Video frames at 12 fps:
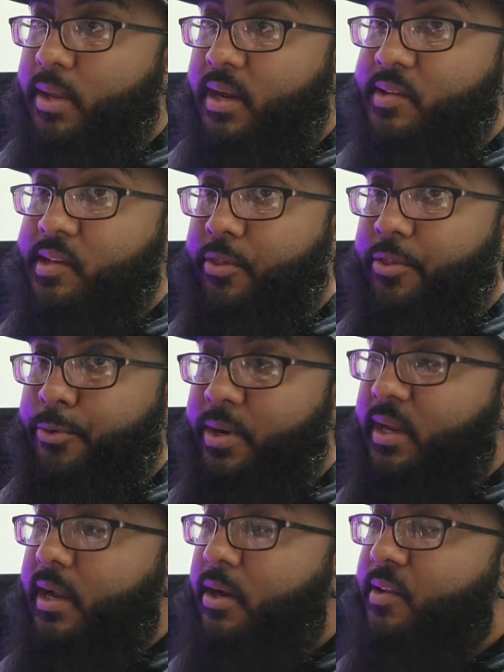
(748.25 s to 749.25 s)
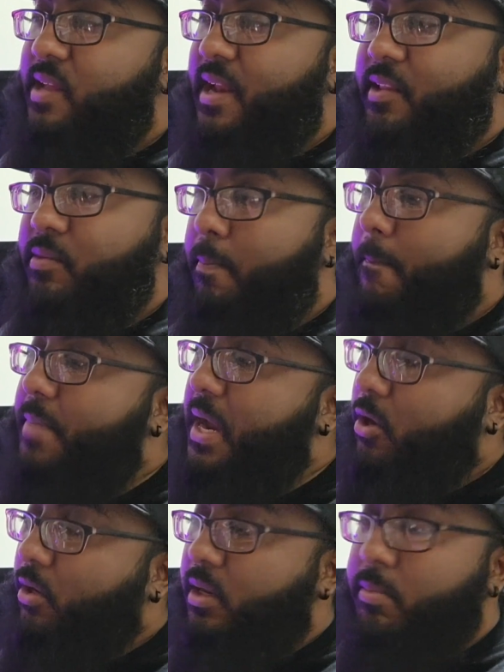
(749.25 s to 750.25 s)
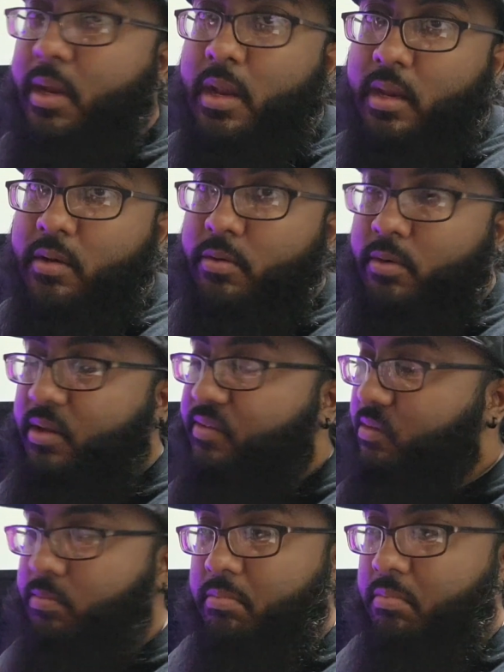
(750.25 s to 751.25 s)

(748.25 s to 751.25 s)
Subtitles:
Like I said, 3 years and it's barely beginning to rust.